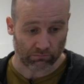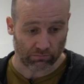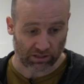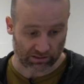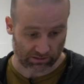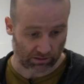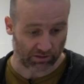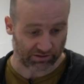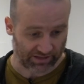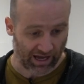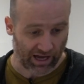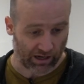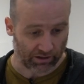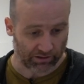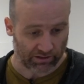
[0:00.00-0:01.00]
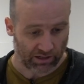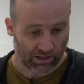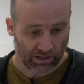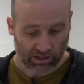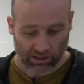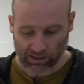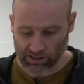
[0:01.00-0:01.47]
it turns out,
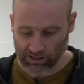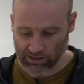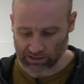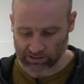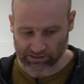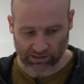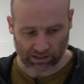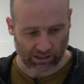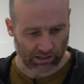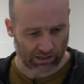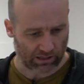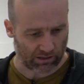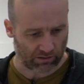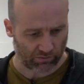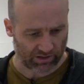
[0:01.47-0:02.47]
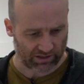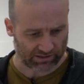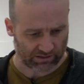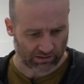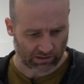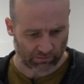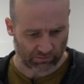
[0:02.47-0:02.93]
is,
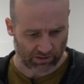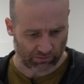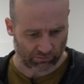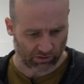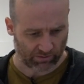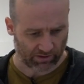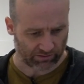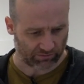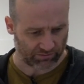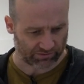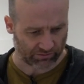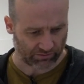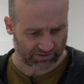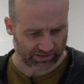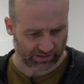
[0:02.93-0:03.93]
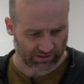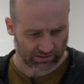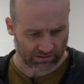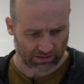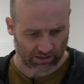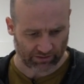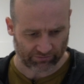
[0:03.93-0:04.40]
where's the command? We'll go back through all this other
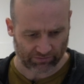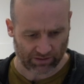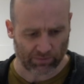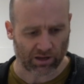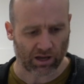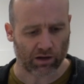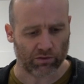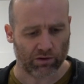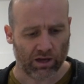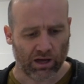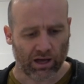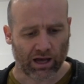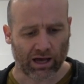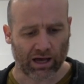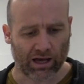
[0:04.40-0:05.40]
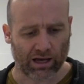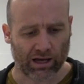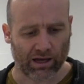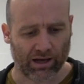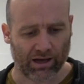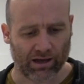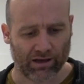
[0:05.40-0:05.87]
stuff. Here we go.
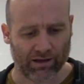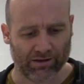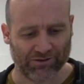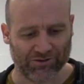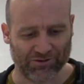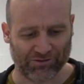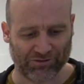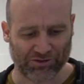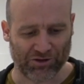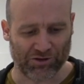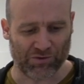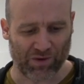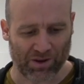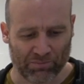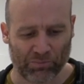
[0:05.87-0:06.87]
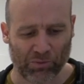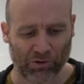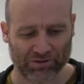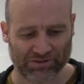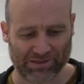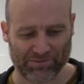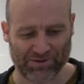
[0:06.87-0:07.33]
So you
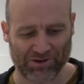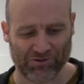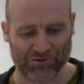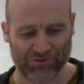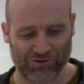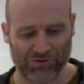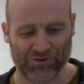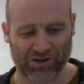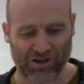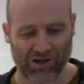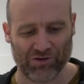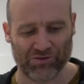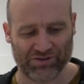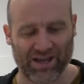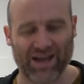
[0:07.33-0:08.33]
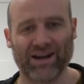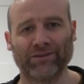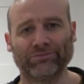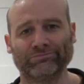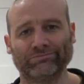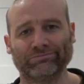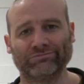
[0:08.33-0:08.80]
import something called unicode
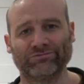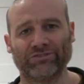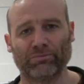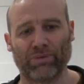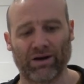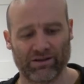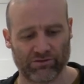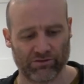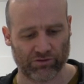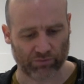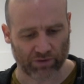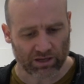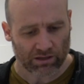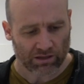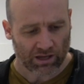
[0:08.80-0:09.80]
data for Python 3,